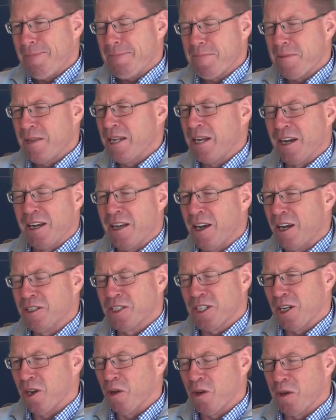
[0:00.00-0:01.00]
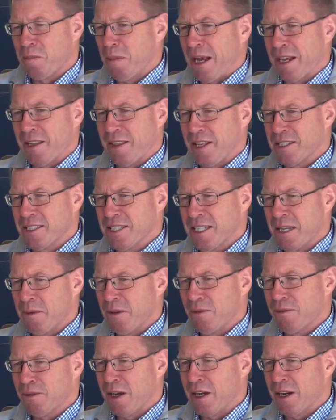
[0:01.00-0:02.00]
I sort of look back at that
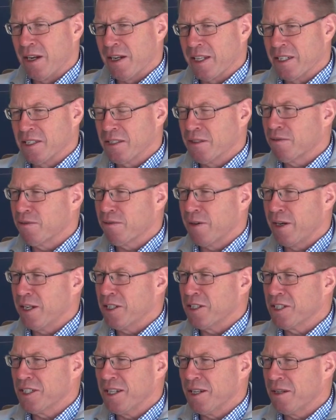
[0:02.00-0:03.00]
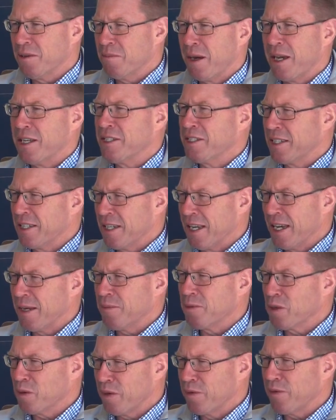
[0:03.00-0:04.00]
semi-final against the French. Amazing
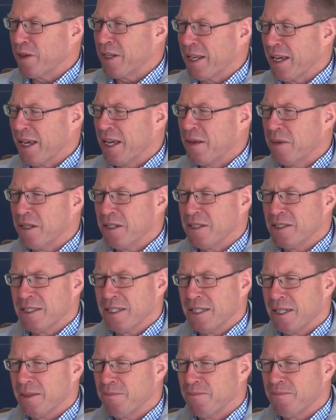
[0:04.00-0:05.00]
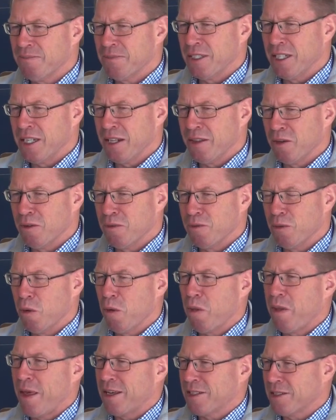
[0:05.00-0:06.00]
game, terrific game, and there were
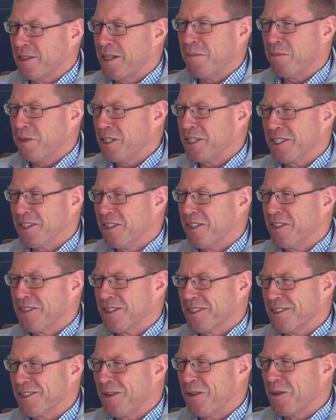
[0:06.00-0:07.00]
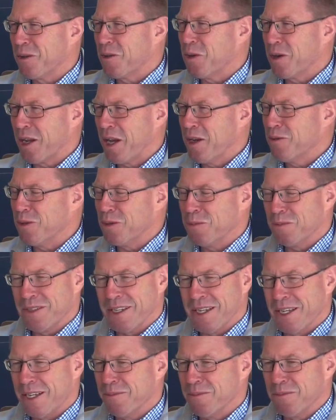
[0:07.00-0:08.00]
4,000 empty seats at Concord Oval.
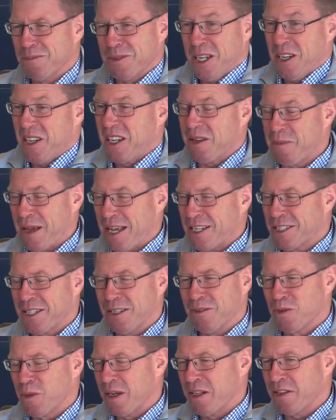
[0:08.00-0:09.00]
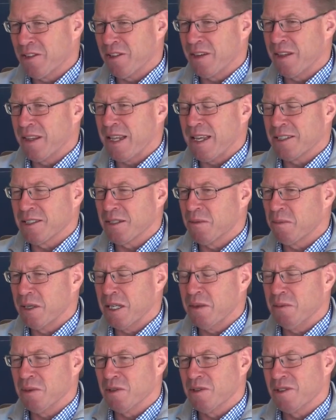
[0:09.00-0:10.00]
Capacity of 23,000
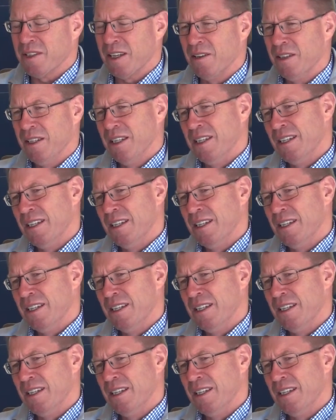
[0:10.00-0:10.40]
people. So